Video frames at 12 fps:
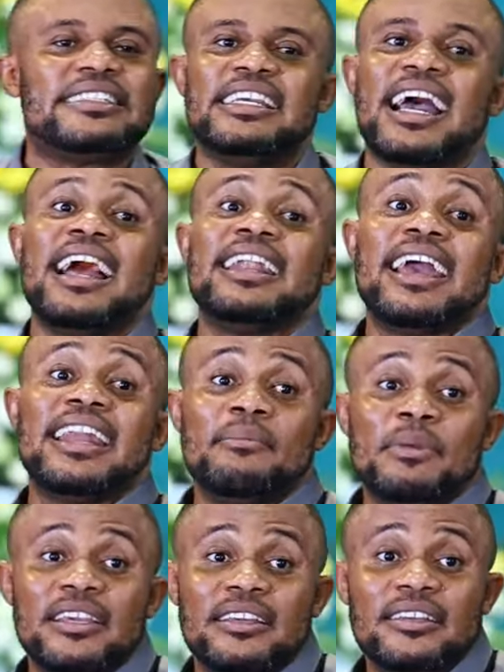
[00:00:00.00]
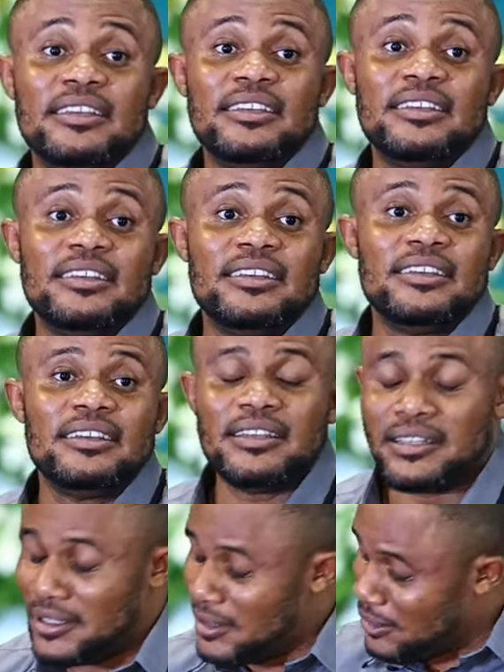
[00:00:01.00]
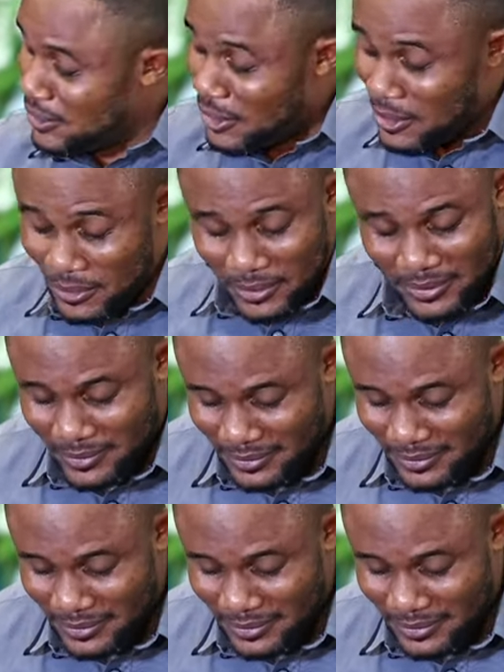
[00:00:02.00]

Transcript: Is she an enemy? No.